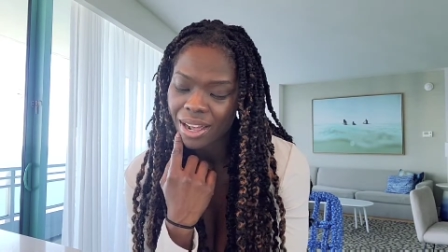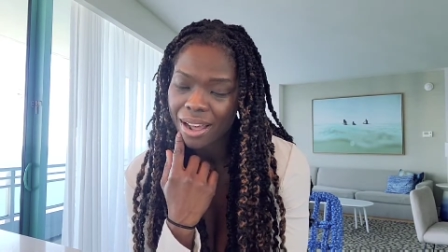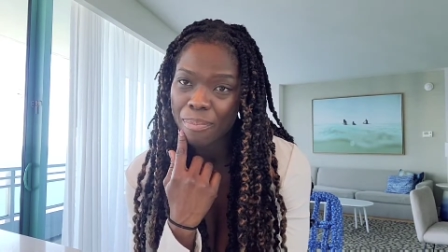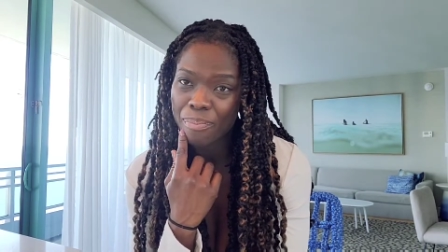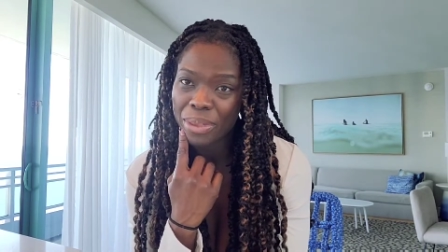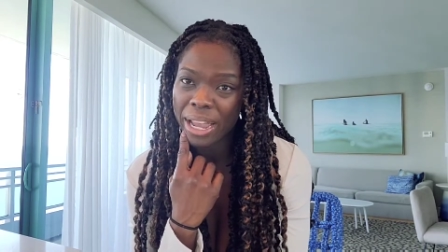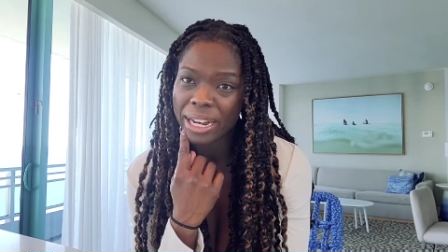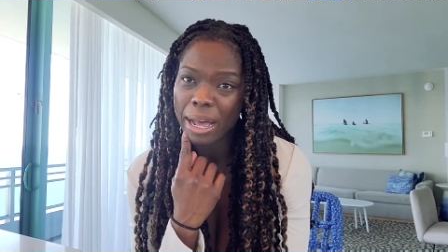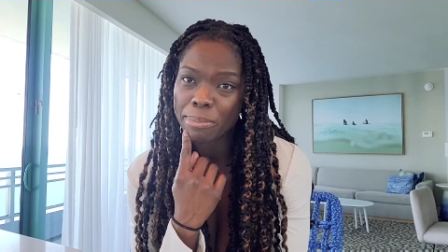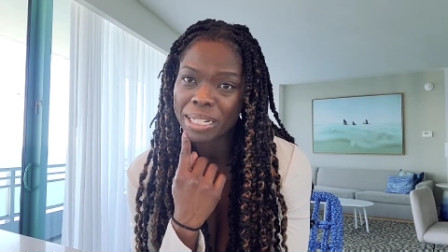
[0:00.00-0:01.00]
um, and
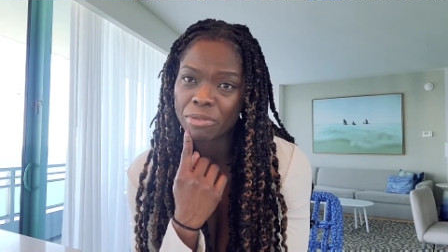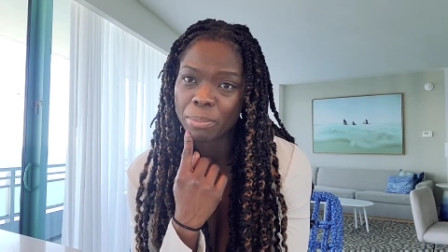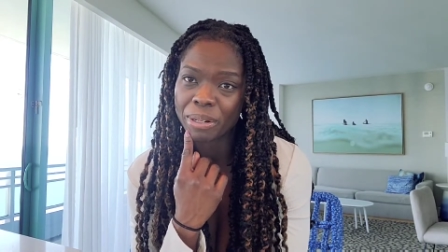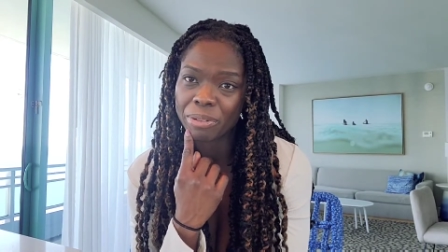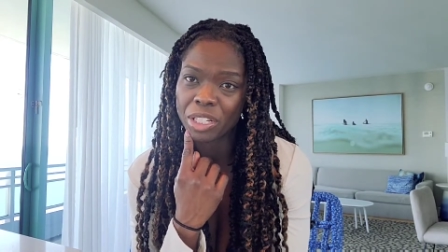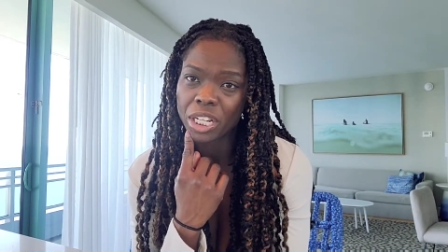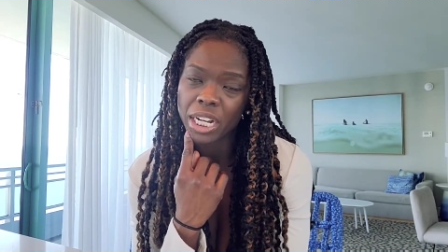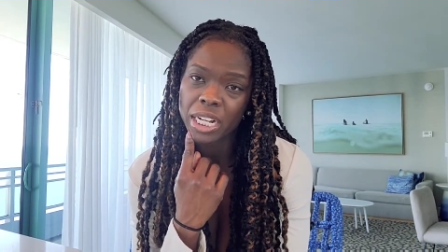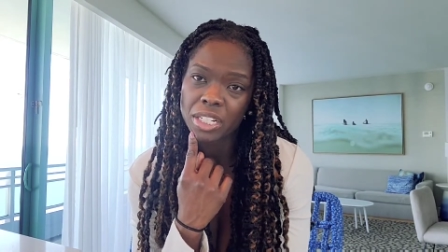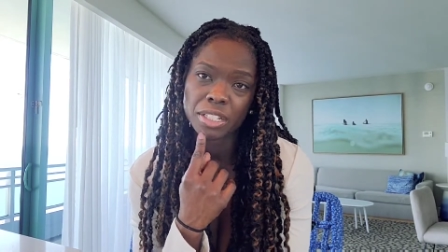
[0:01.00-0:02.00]
how many will be
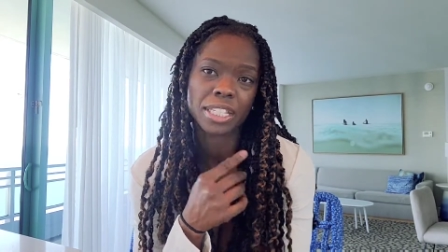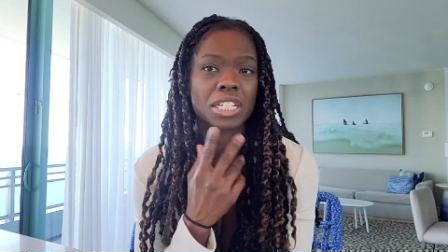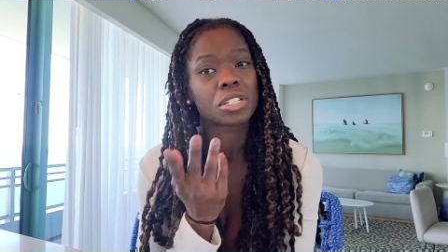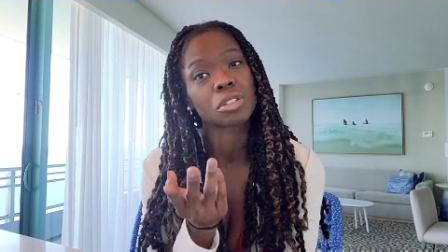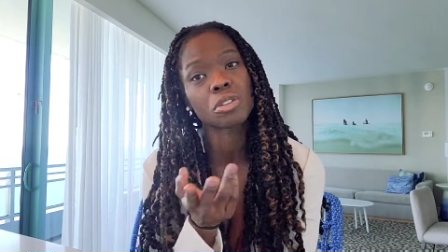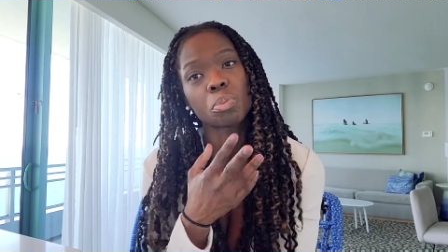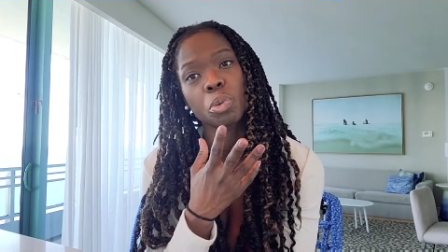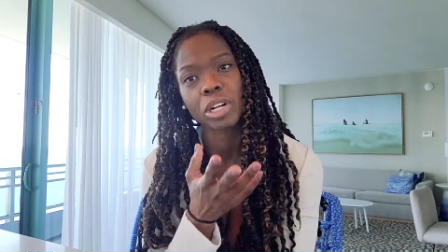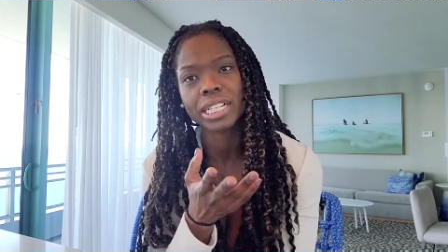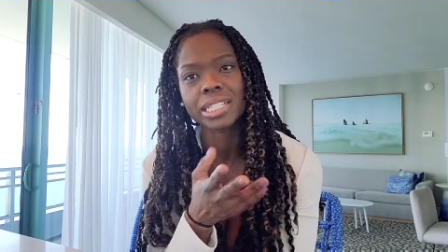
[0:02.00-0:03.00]
retouched, digital
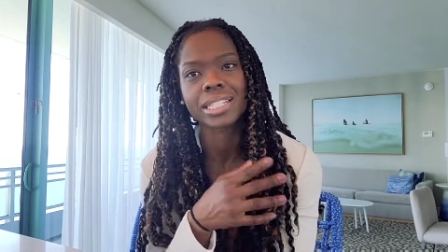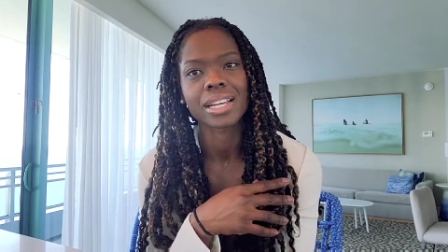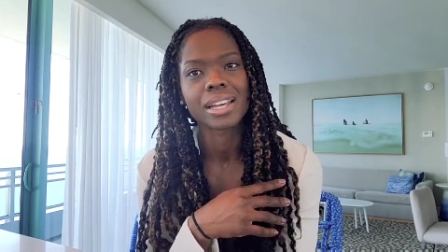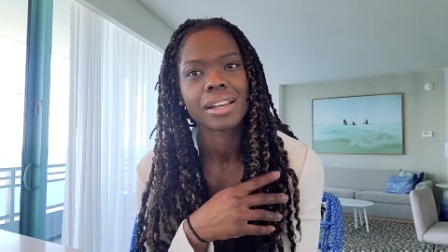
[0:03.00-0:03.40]
prints.